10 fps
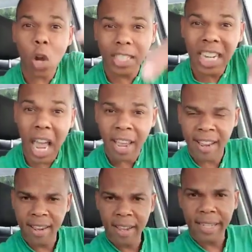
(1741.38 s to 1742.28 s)
it out today.
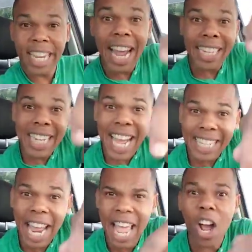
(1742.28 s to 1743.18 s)
Today, you
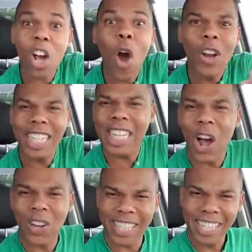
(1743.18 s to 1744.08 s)
go count
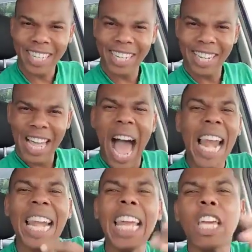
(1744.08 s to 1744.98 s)
it out.
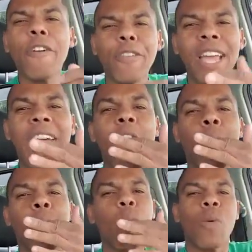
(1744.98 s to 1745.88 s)
And lick your
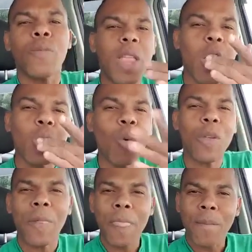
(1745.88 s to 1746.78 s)
finger. And
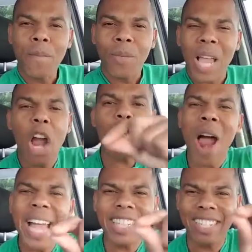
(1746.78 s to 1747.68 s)

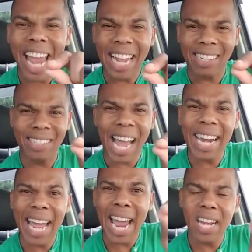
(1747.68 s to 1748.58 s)
write checks
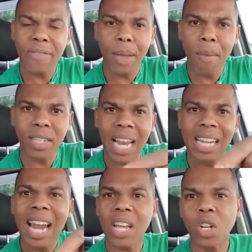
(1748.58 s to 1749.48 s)
at the end of the month
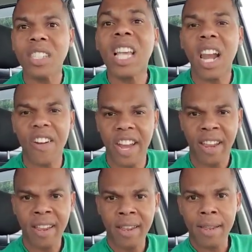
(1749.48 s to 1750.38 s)
and collect on the
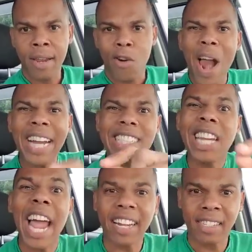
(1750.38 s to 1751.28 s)
salary.
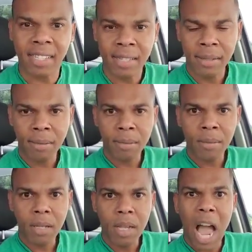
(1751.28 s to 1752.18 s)
Write checks.
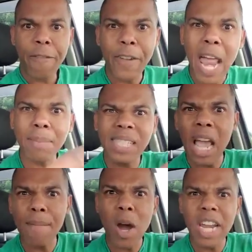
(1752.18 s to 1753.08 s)
And for them
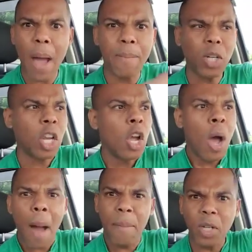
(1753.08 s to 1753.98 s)
see money I put
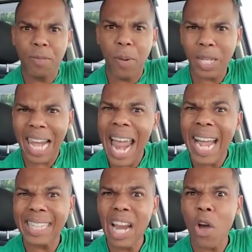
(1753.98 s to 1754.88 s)

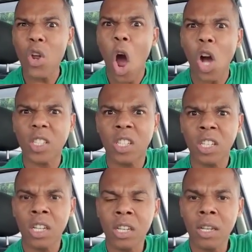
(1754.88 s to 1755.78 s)
light in our
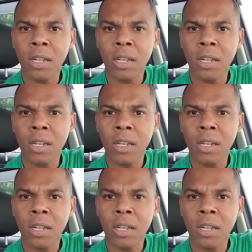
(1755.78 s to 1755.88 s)
house.